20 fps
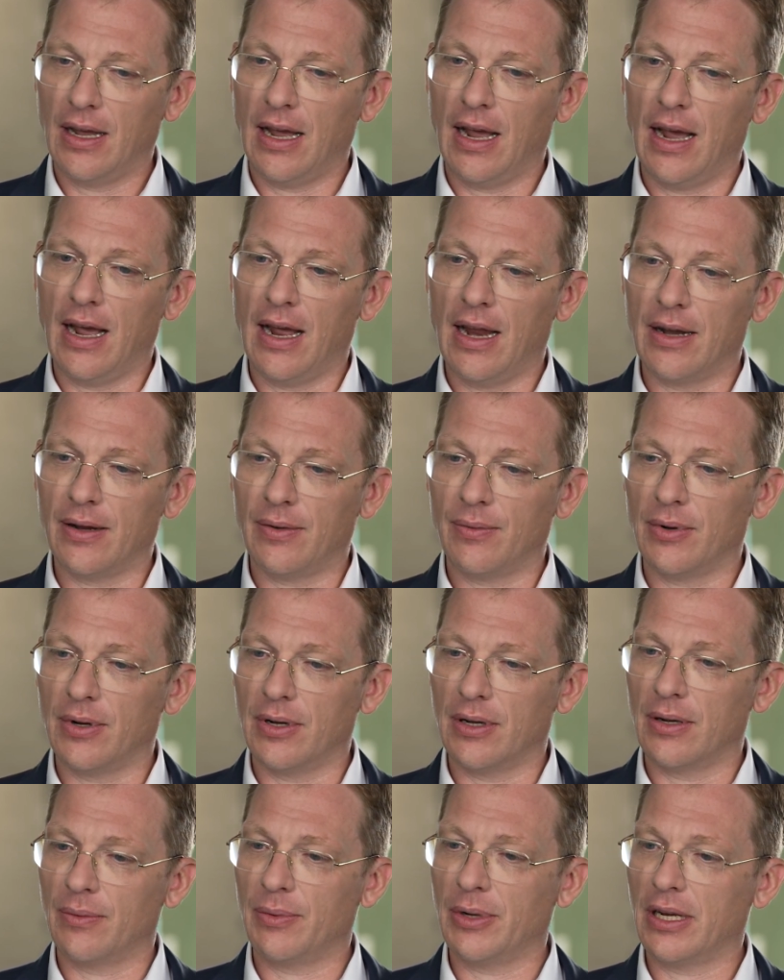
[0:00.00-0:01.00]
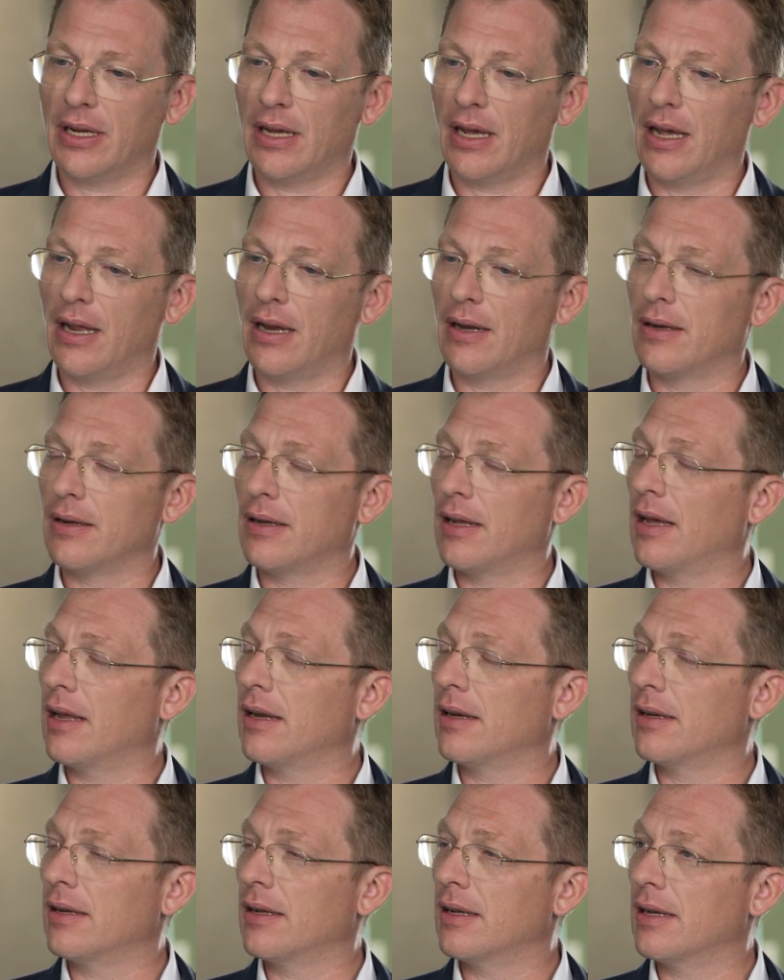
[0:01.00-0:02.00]
And uh, we can
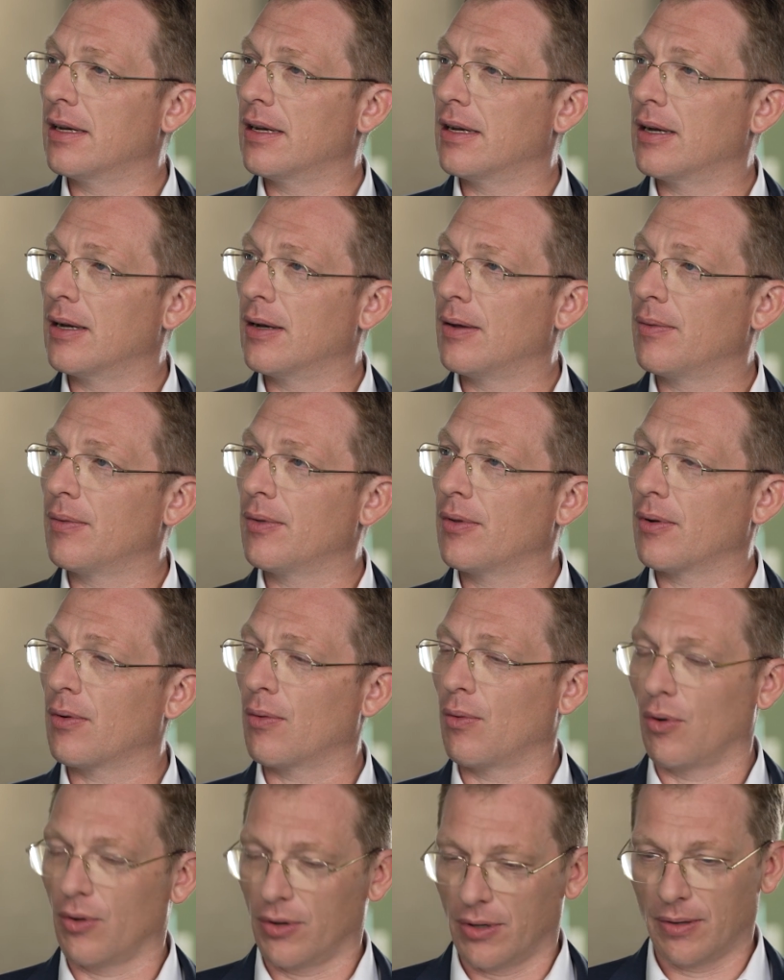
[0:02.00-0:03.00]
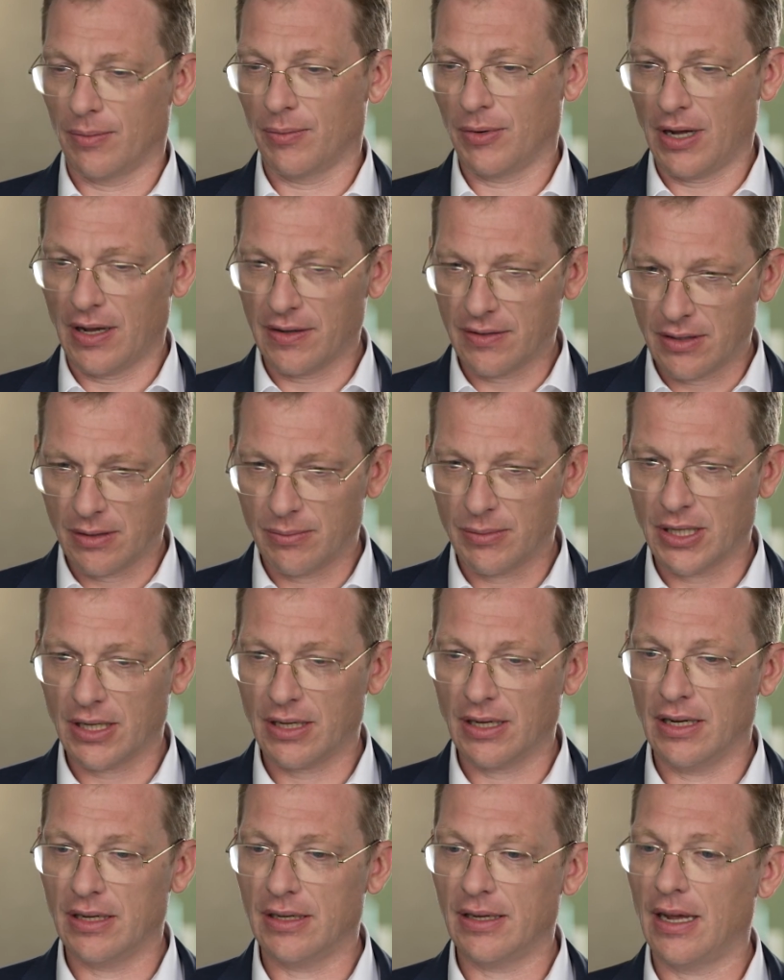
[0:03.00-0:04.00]
then, uh, or the customer
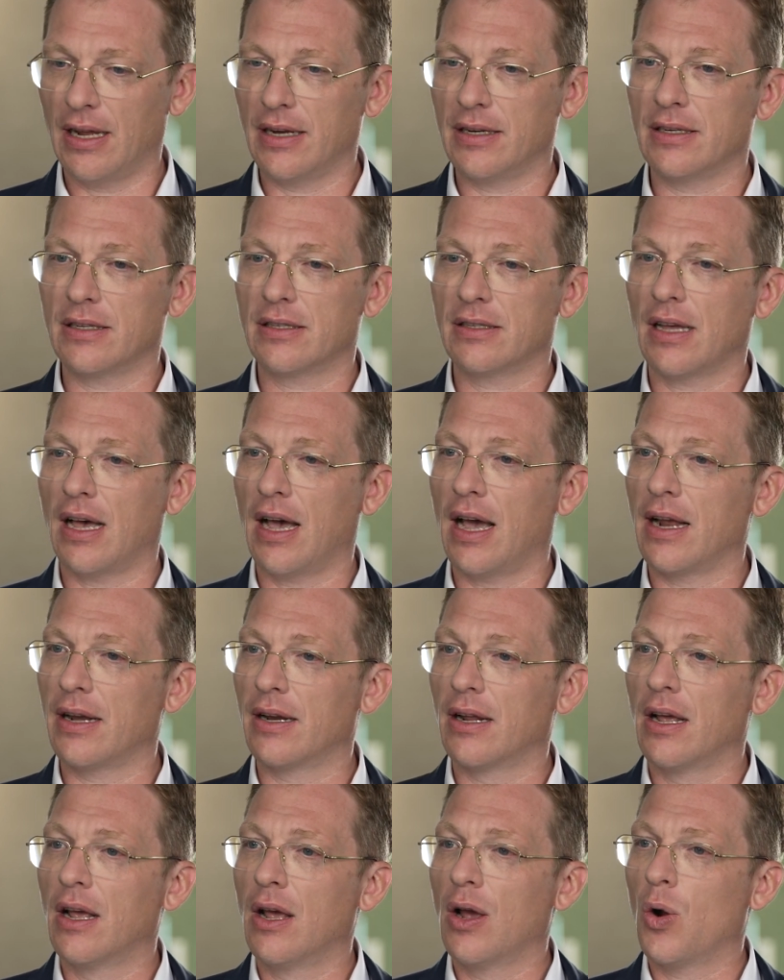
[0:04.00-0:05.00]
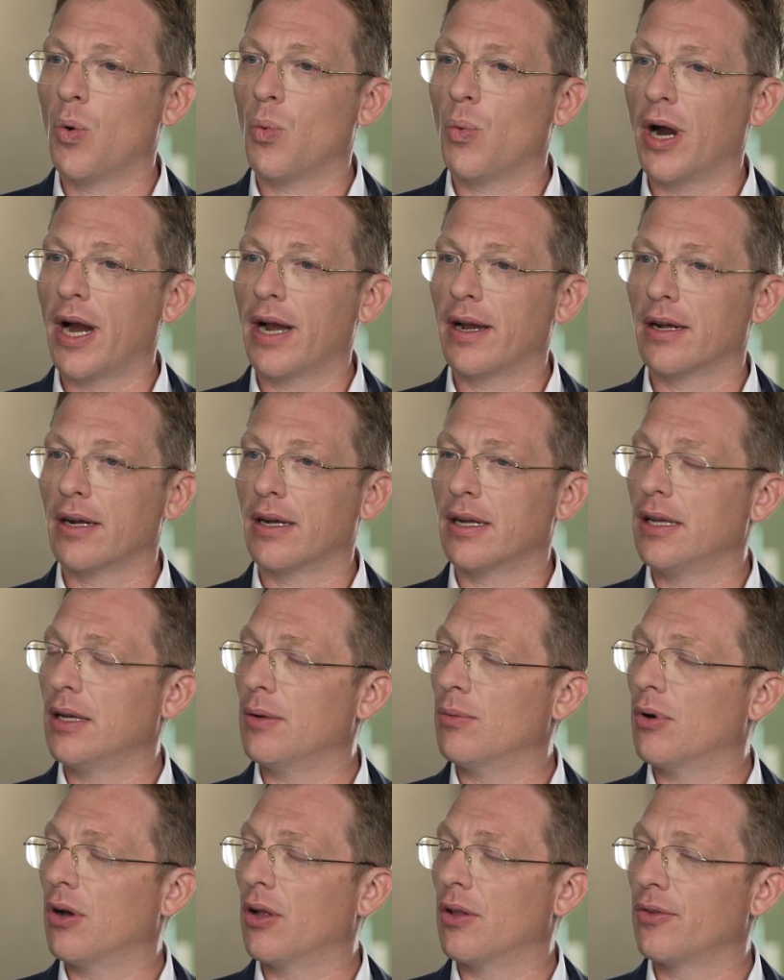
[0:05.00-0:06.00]
can then decide whether he
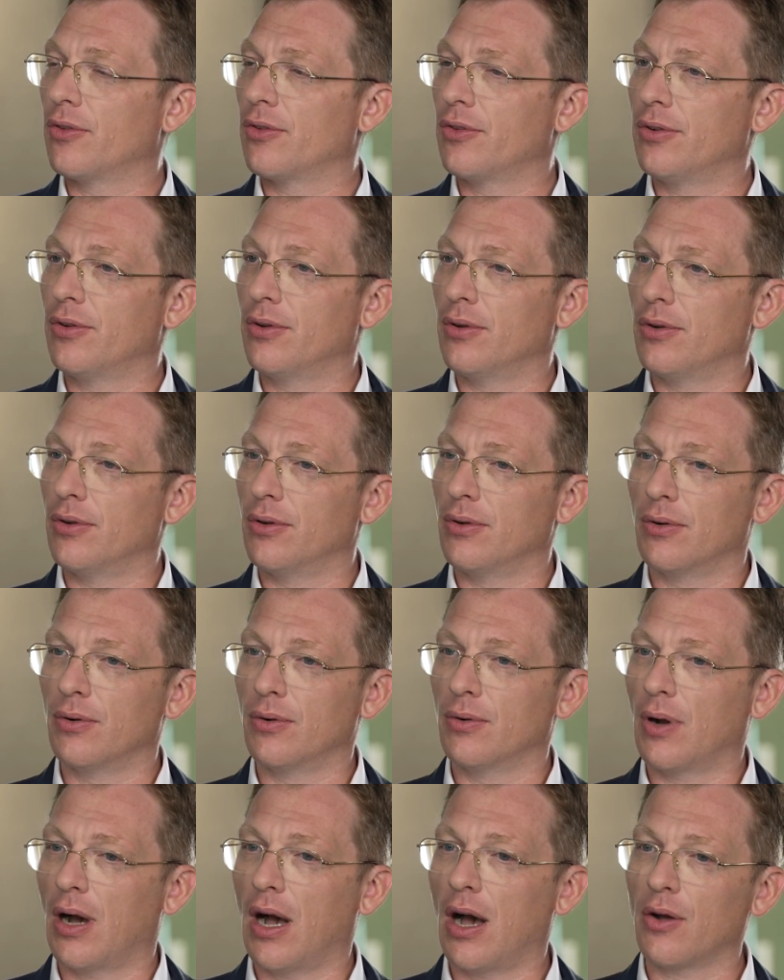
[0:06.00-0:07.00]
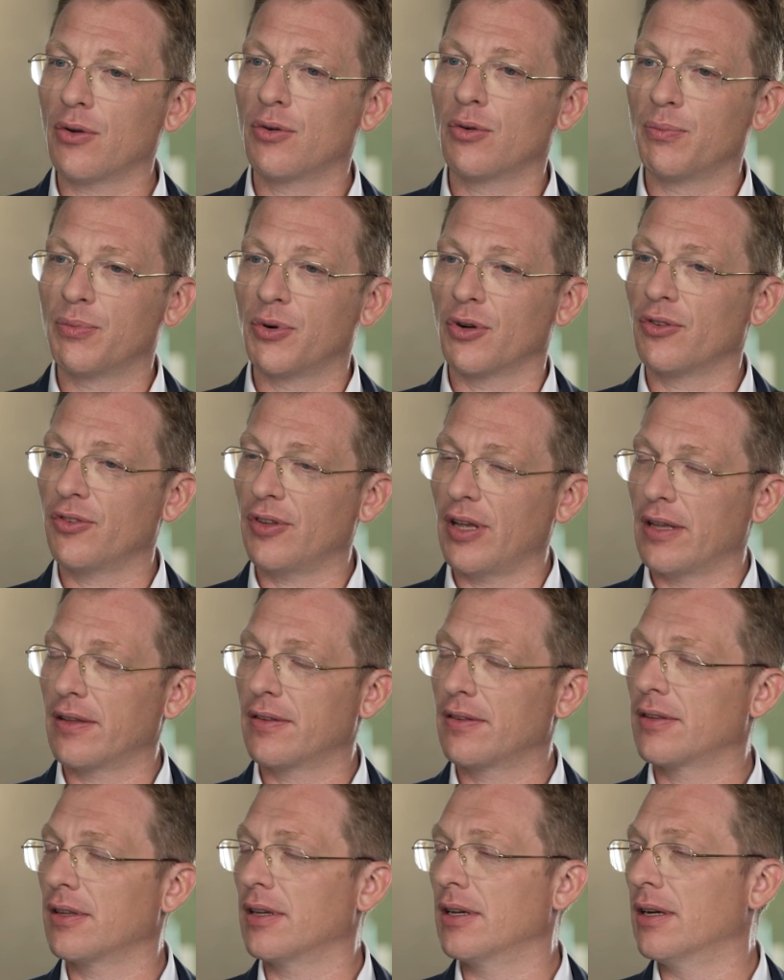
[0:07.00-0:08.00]
wants to, how to
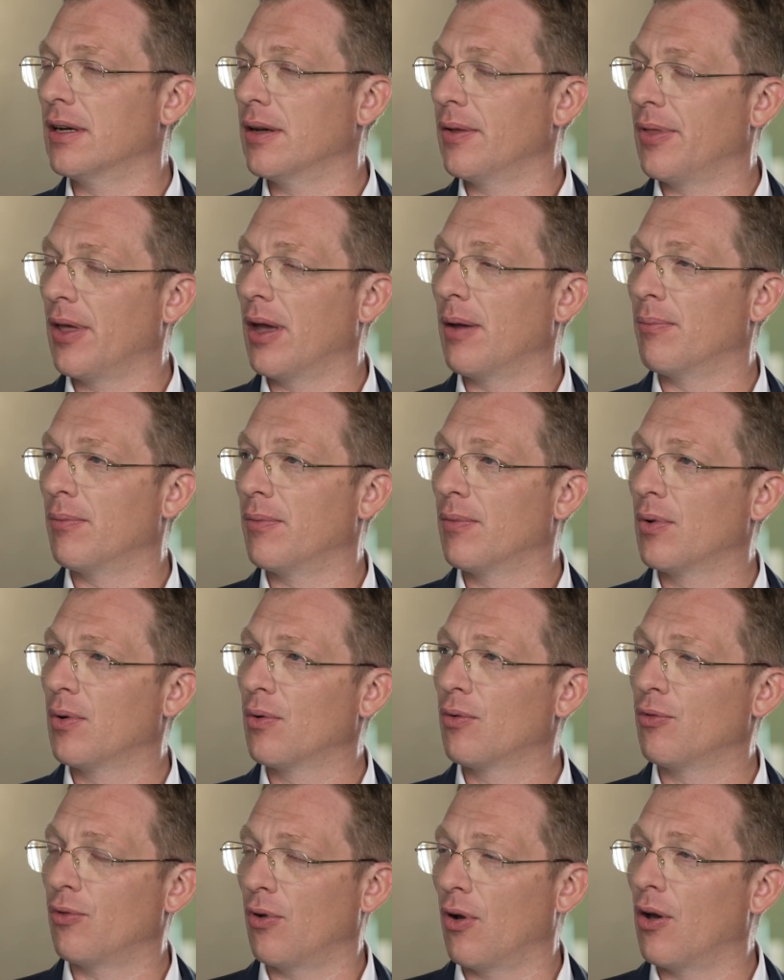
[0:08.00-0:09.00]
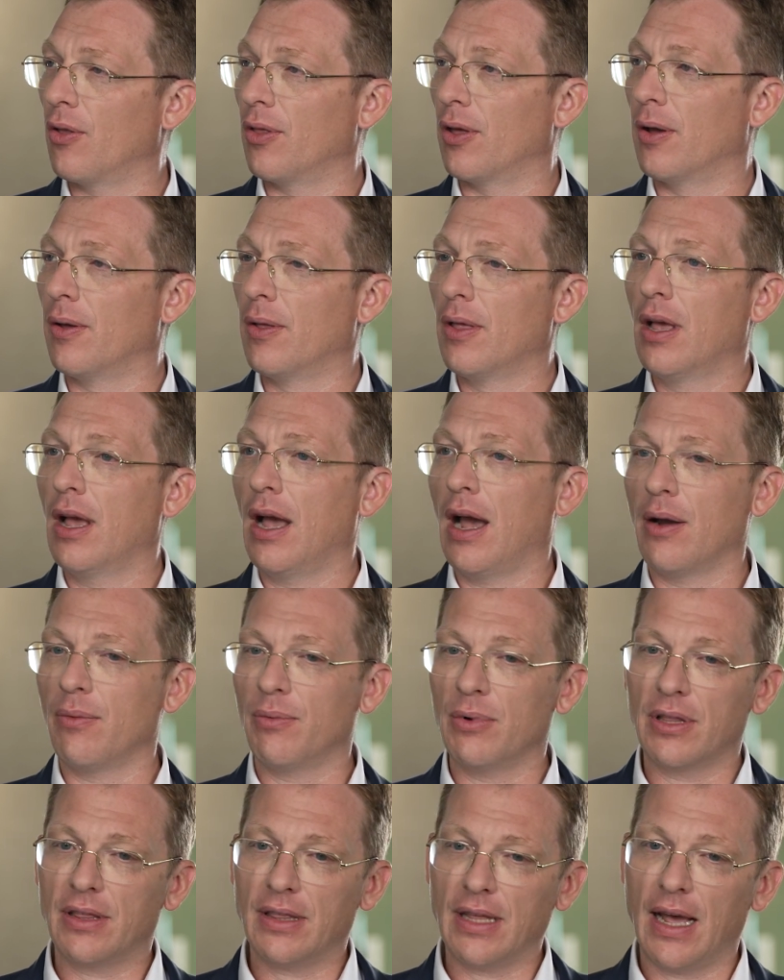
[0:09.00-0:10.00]
process uh, them further. And
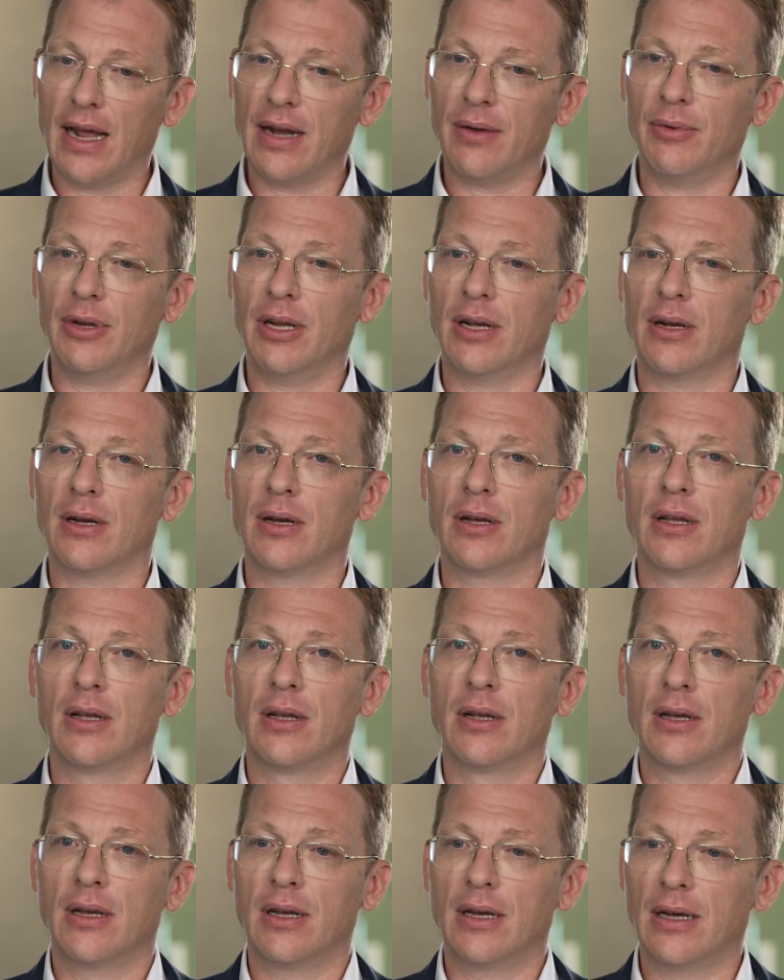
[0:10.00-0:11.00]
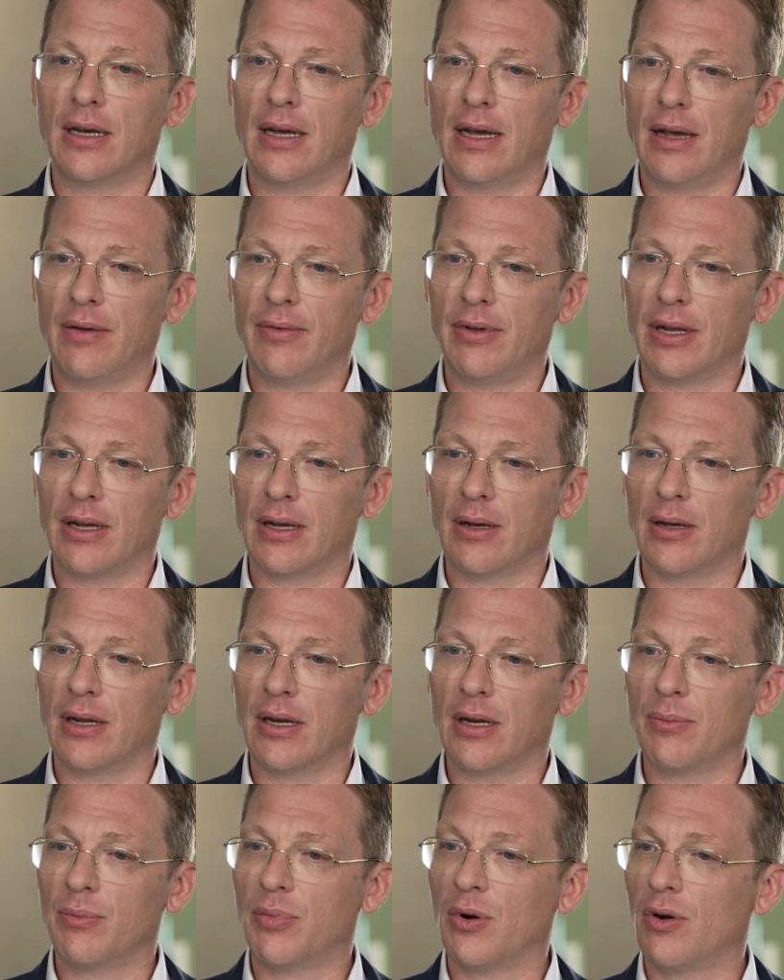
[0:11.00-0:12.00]
with that, we are having an
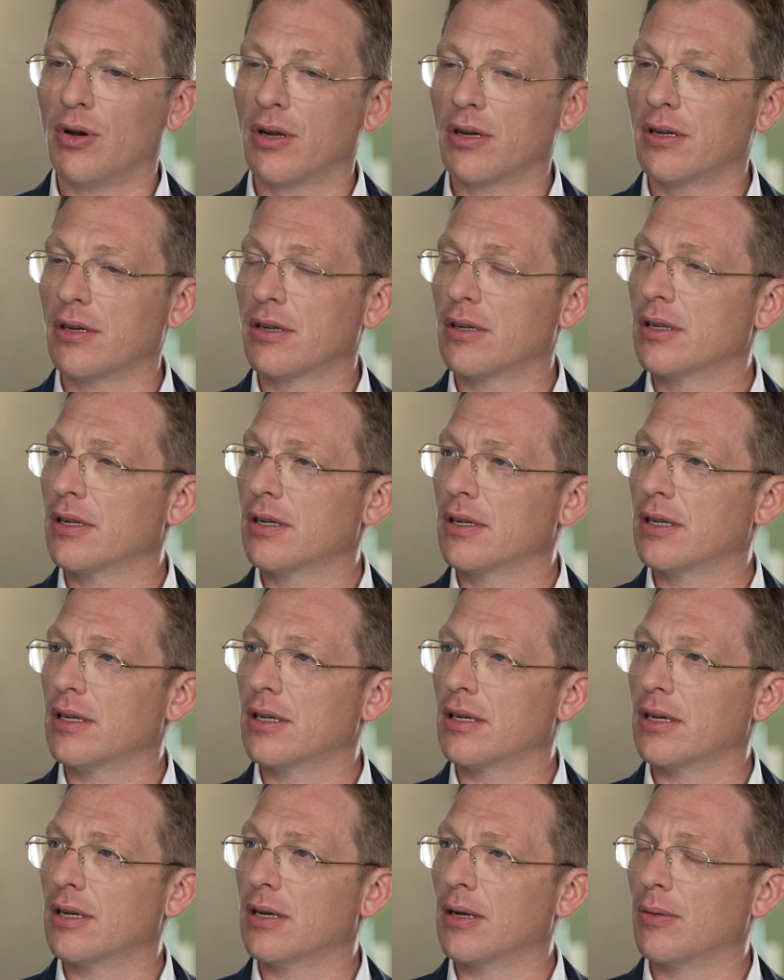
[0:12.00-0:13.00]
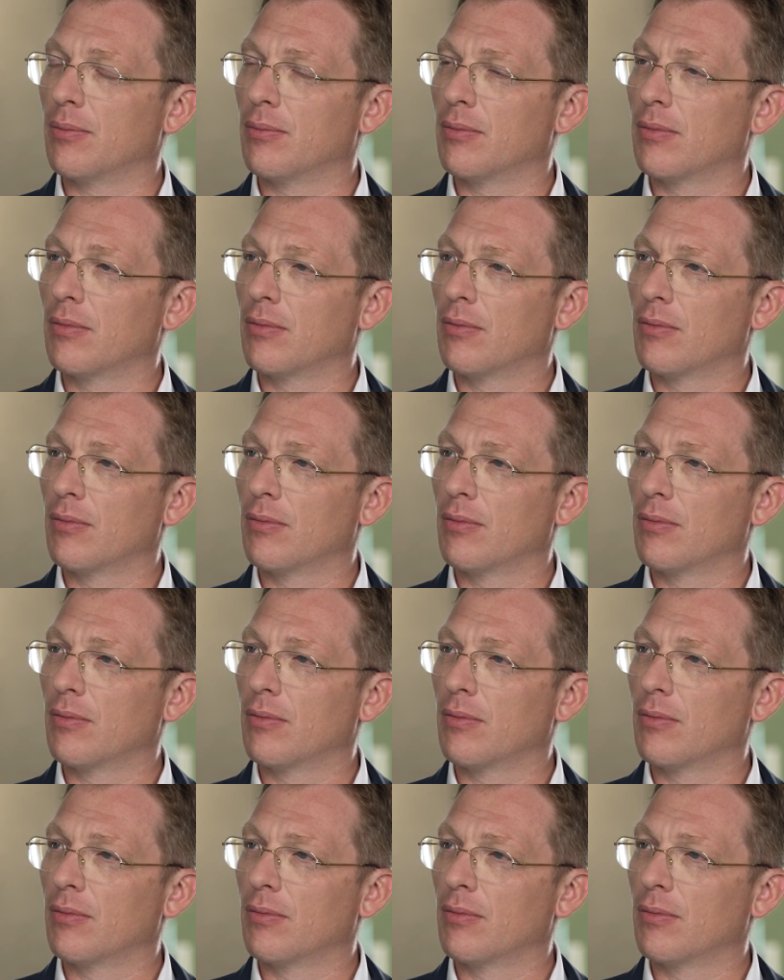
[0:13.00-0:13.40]
important um,